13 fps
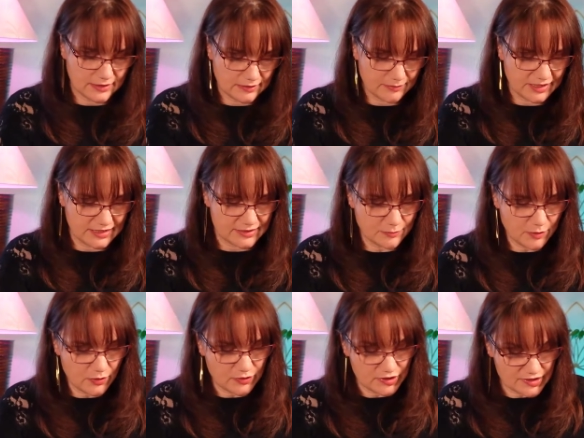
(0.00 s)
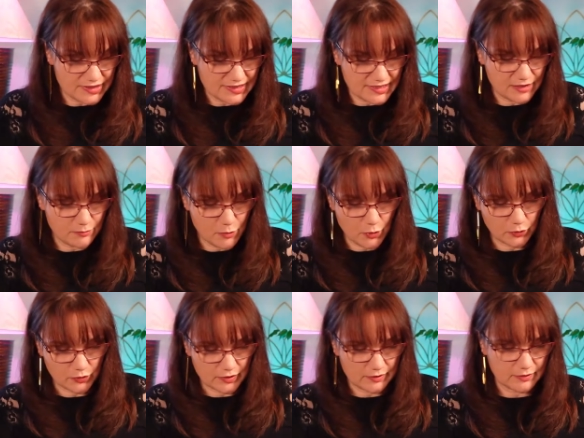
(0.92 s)
But it's more, this is still
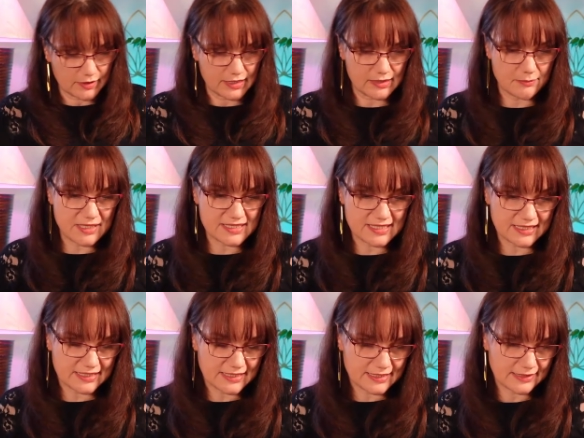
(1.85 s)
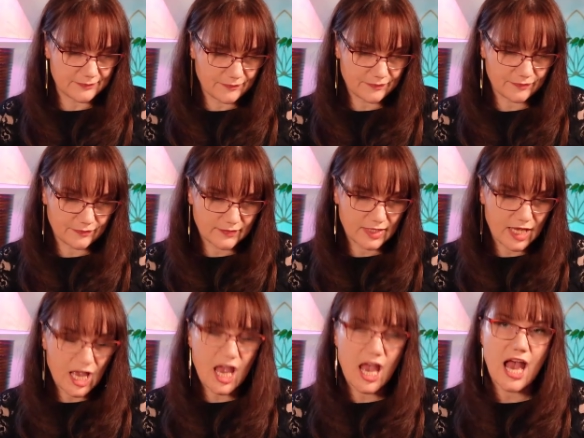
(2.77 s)
Moon. It means that
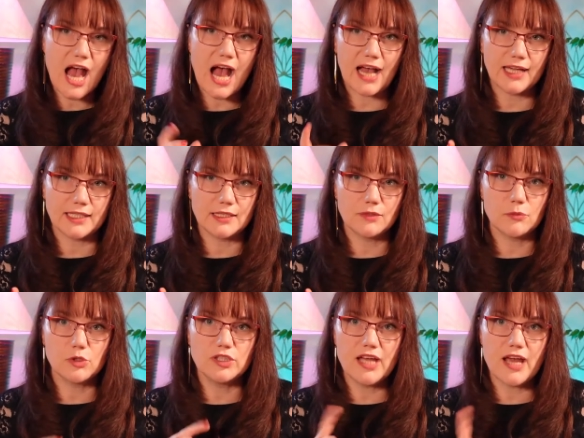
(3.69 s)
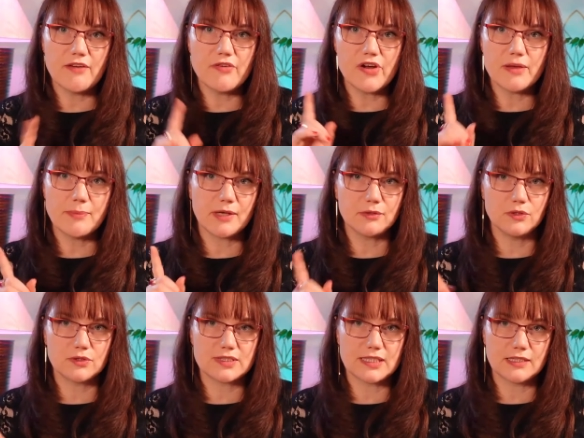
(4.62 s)
hide whatever about
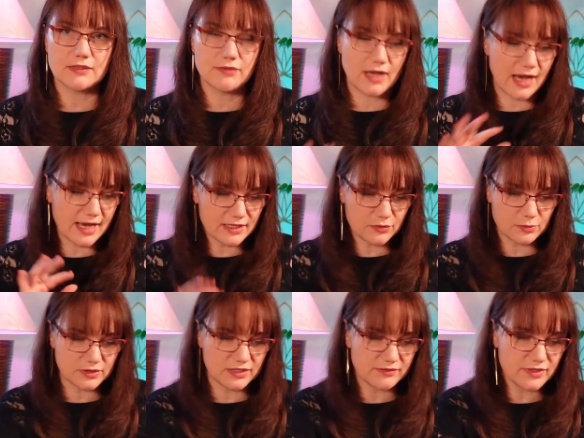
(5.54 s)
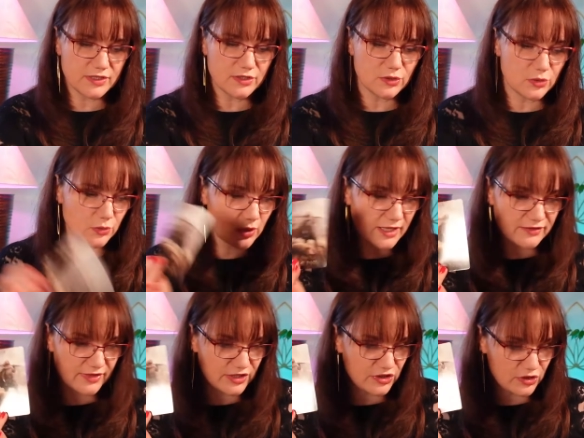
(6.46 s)
yourself. Hide whatever new
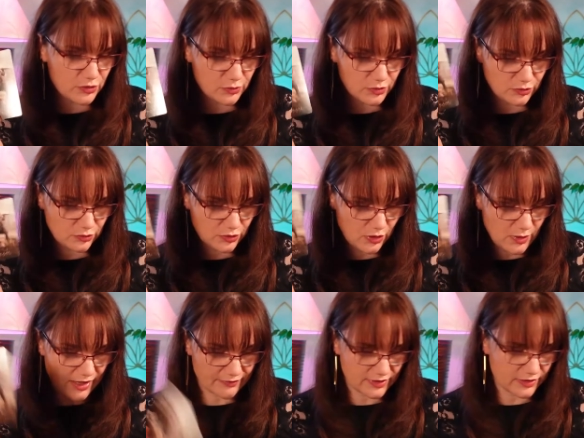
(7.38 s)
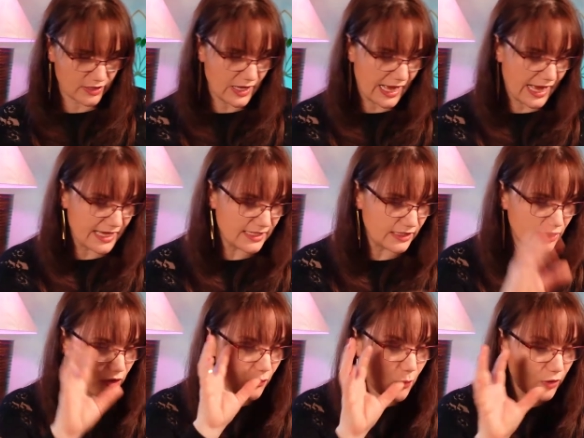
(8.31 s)
adventure you want to go after. Hide
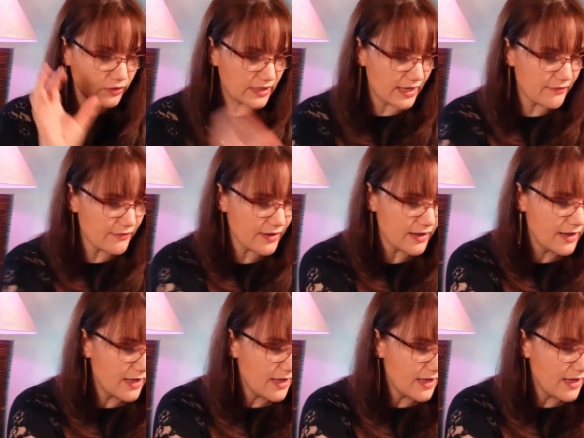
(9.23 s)
whatever